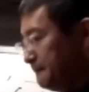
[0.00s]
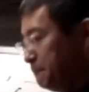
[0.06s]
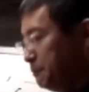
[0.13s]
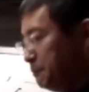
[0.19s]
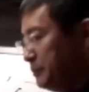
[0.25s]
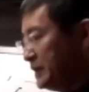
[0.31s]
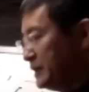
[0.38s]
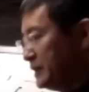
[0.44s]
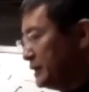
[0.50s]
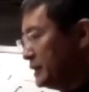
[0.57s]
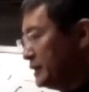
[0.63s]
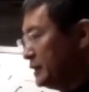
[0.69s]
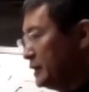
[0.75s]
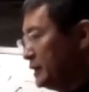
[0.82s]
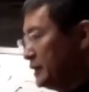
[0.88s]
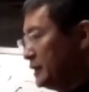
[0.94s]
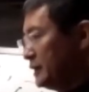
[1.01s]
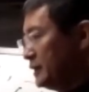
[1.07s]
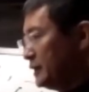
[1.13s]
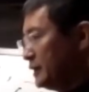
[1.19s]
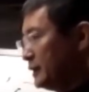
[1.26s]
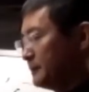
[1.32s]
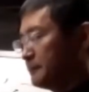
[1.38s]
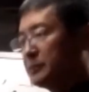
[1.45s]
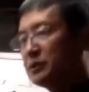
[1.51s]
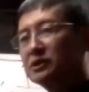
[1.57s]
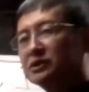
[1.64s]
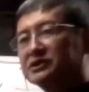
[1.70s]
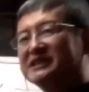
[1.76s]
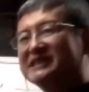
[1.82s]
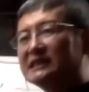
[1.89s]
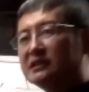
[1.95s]
be
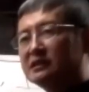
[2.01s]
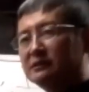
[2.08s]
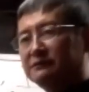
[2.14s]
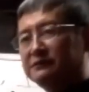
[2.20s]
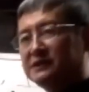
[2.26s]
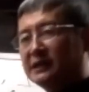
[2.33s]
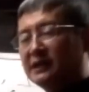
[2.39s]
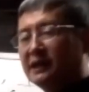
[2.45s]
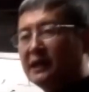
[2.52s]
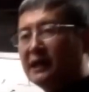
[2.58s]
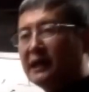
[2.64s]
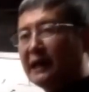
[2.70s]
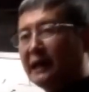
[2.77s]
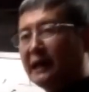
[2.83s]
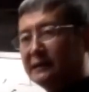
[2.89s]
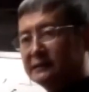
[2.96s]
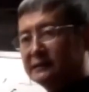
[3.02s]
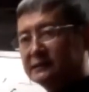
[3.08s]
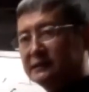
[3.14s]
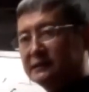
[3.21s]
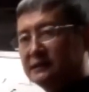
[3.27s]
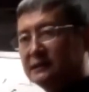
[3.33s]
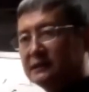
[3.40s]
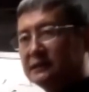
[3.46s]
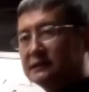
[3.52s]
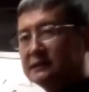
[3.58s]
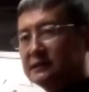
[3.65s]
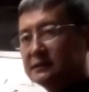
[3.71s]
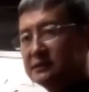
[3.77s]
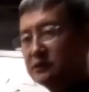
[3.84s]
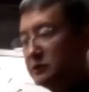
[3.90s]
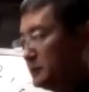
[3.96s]
perceived as
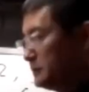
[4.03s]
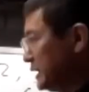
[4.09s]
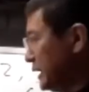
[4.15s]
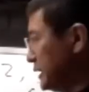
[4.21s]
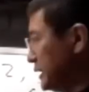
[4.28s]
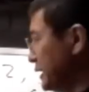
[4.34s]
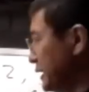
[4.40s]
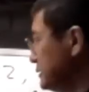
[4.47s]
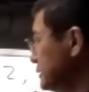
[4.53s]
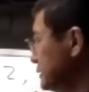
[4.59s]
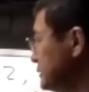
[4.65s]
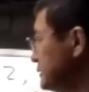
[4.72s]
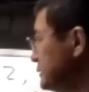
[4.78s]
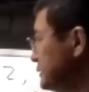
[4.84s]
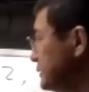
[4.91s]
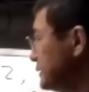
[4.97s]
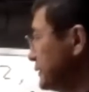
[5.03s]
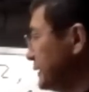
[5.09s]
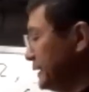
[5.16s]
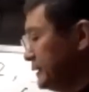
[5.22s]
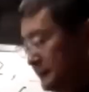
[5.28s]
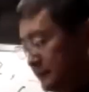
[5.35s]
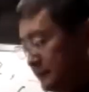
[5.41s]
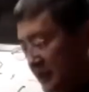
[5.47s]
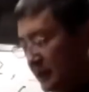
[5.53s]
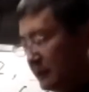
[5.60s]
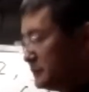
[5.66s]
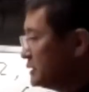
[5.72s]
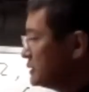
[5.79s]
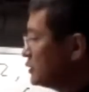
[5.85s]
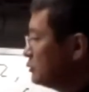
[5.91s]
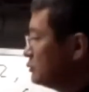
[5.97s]
discriminating. All right, so let
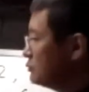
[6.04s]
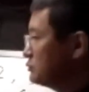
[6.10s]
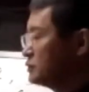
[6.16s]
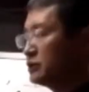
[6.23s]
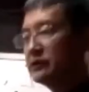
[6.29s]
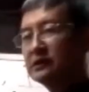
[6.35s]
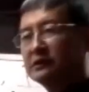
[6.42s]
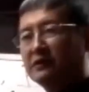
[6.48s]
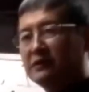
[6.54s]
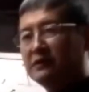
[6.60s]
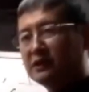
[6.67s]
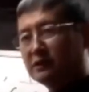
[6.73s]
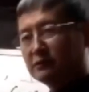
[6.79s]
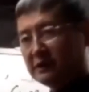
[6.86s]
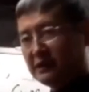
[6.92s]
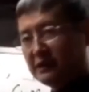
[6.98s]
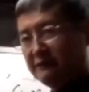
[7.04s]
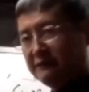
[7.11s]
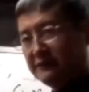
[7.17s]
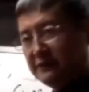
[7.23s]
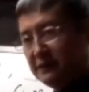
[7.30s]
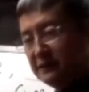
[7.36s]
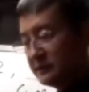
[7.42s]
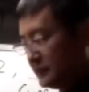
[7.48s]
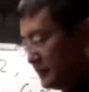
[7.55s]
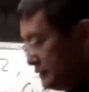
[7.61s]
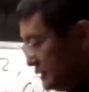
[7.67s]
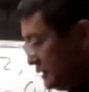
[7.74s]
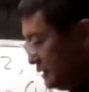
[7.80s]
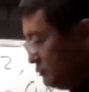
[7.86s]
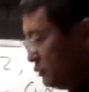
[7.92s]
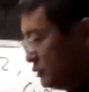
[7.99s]
me go to the theory of this, and
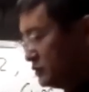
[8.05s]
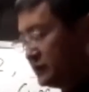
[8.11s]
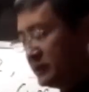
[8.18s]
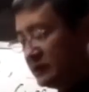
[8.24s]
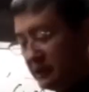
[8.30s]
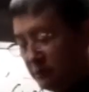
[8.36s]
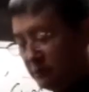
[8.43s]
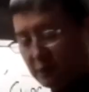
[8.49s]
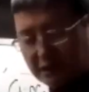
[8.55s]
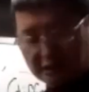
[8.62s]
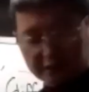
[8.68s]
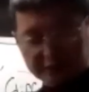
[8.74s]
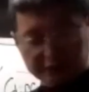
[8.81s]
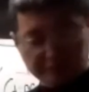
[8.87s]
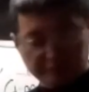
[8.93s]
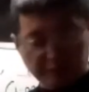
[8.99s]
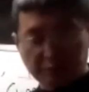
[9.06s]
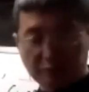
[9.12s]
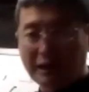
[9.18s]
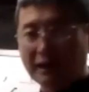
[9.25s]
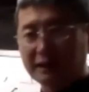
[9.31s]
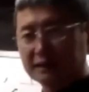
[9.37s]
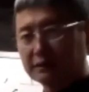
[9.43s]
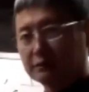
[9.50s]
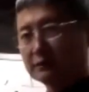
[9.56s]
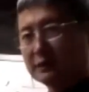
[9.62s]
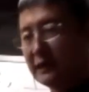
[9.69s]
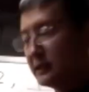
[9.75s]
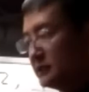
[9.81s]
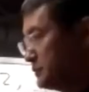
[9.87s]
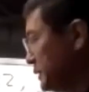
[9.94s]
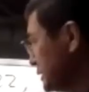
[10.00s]
then we'll see what are some of the practical
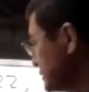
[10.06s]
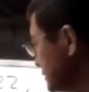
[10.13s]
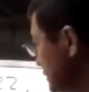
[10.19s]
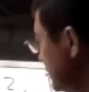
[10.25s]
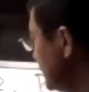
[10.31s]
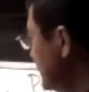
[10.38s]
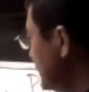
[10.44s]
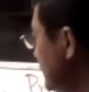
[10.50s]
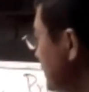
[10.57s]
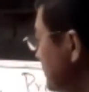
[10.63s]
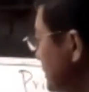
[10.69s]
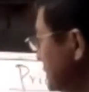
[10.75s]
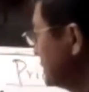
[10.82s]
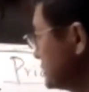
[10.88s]
aspects of price